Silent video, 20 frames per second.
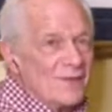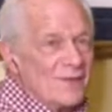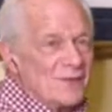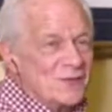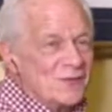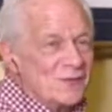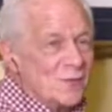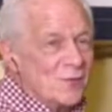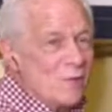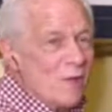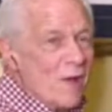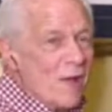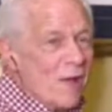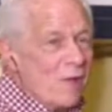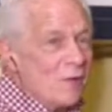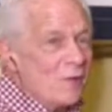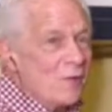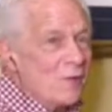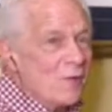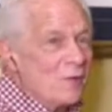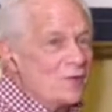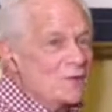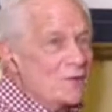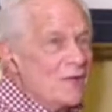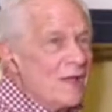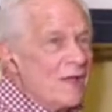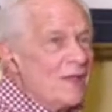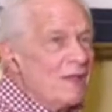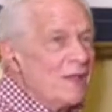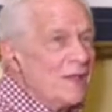So I'll go
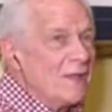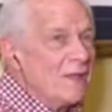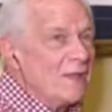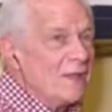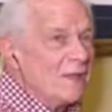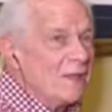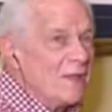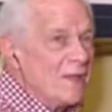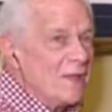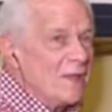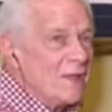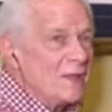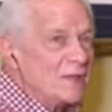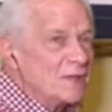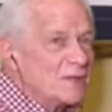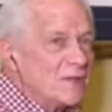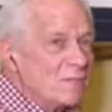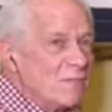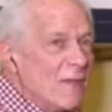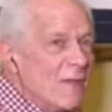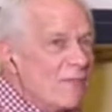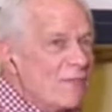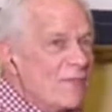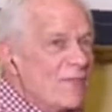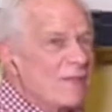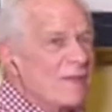tell Elizabeth,